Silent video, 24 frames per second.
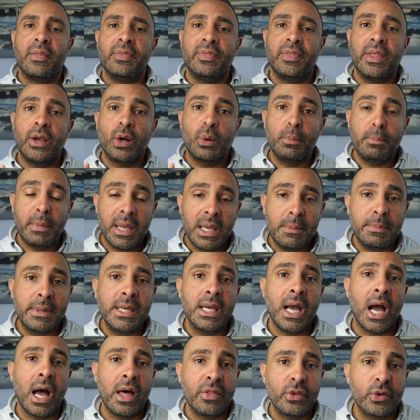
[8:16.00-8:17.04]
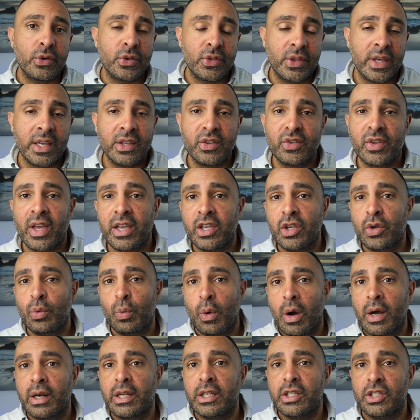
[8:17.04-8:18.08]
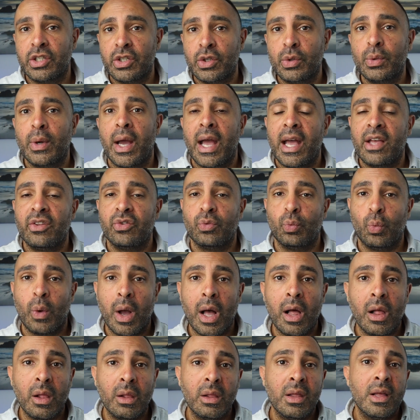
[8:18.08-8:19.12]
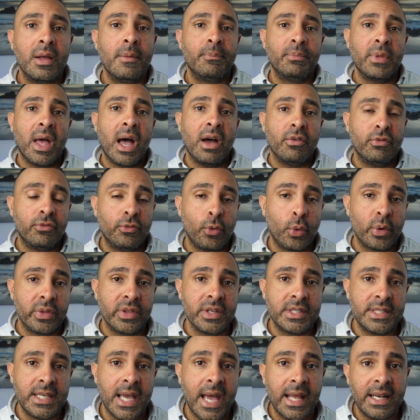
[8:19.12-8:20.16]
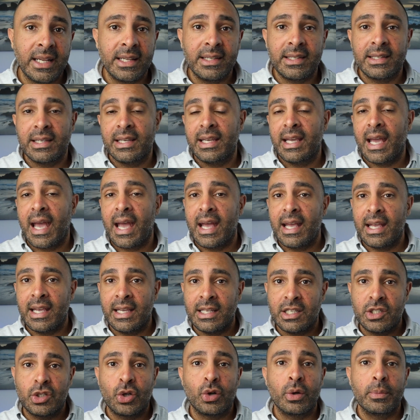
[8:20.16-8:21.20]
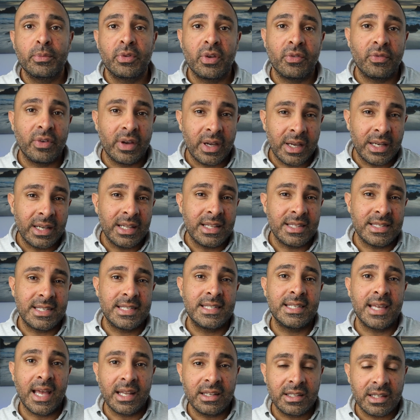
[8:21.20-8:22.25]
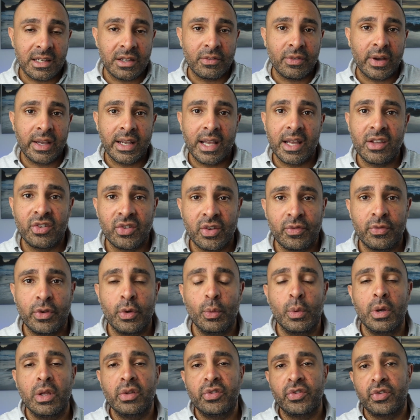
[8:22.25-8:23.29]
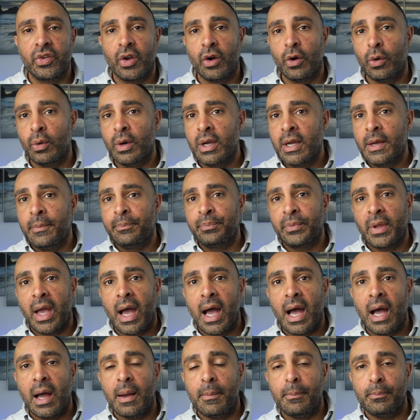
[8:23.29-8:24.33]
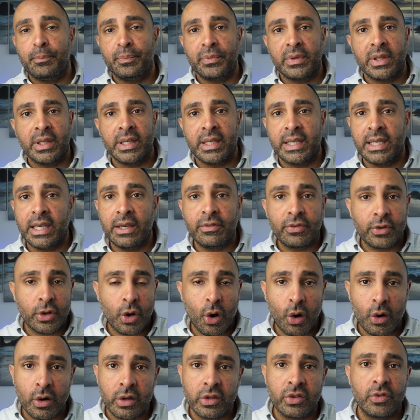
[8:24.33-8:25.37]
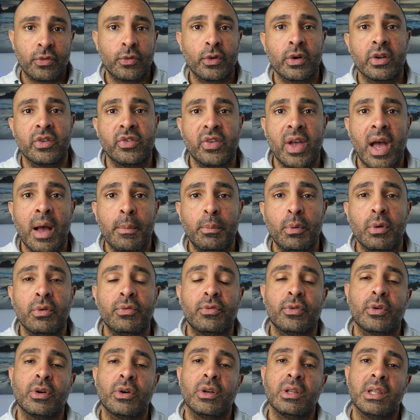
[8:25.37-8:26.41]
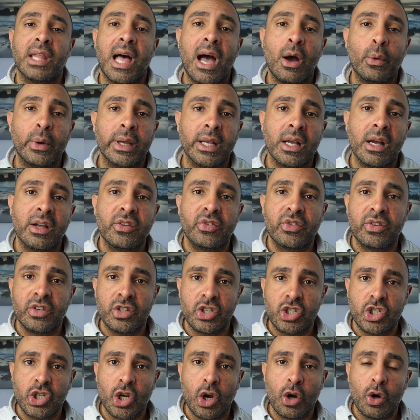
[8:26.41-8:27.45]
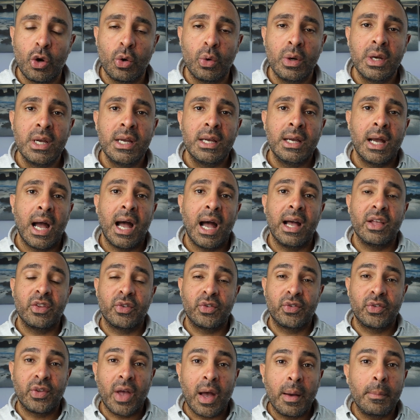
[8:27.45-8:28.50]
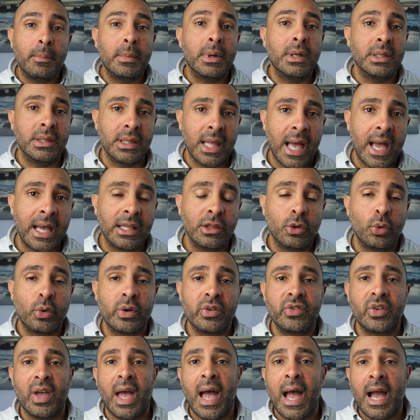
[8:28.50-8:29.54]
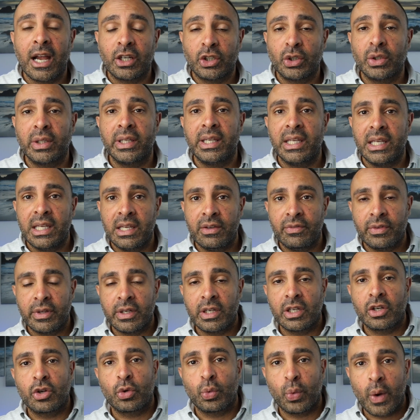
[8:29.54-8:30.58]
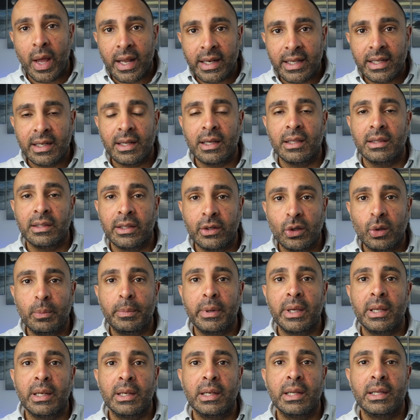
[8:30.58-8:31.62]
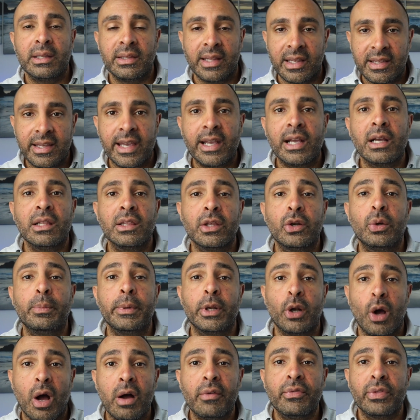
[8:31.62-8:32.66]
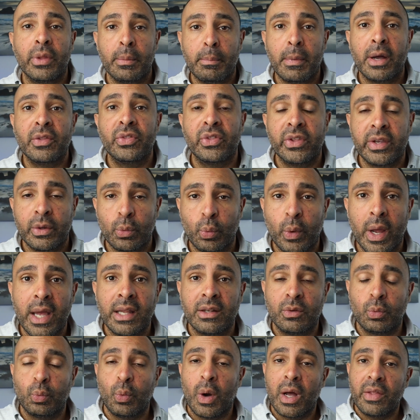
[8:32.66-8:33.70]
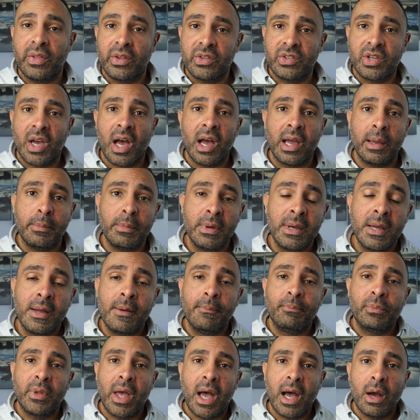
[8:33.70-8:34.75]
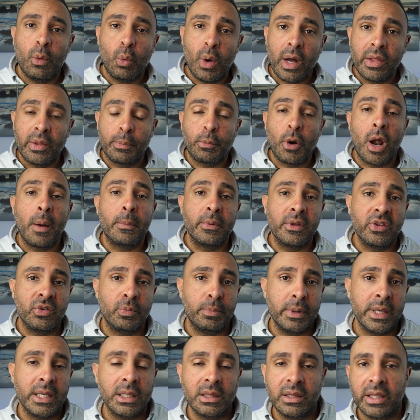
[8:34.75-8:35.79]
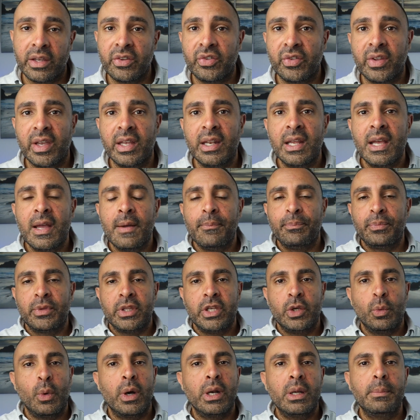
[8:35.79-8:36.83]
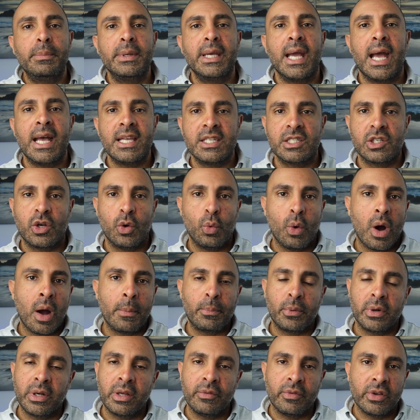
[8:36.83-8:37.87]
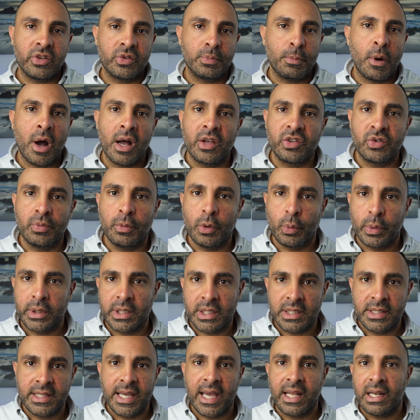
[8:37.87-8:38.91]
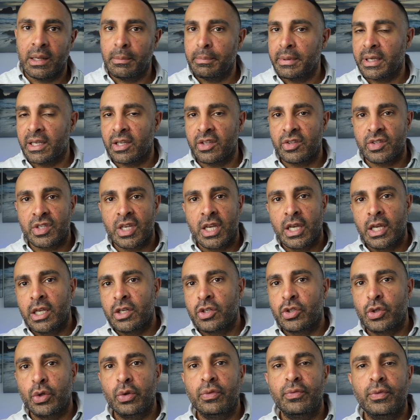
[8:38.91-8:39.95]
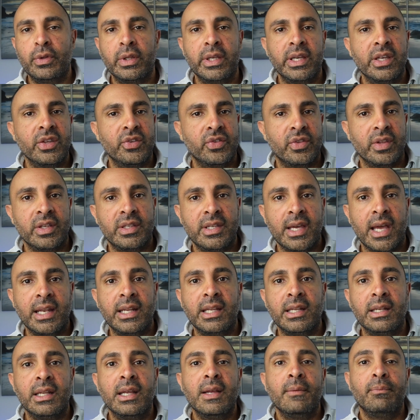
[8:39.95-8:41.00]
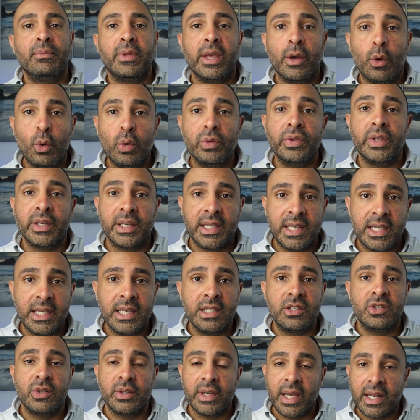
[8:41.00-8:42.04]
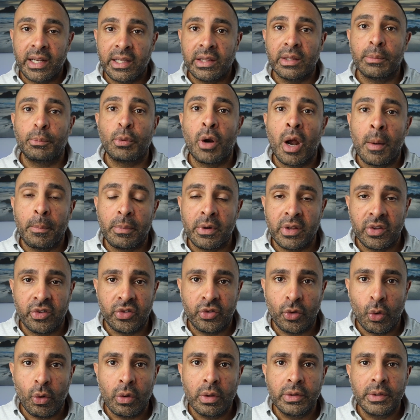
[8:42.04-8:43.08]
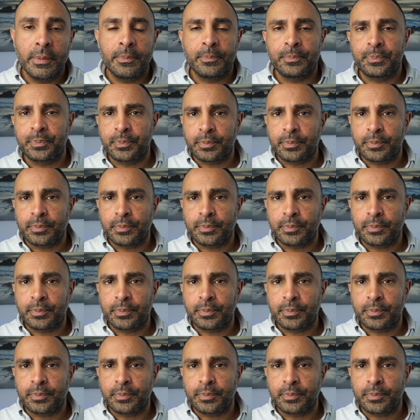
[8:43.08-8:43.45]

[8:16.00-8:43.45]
There may be other things that you want to do as well for the tenant in terms of an incentive, I guess, if you will. So gift cards, for example, for allowing us to show. Some landlords actually even credit a little bit. They take a little bit off the monthly rent while the property is being listed. You want to be as cooperative as possible with the tenant, because truthfully, as the tenant, they hold the key to getting the property sold.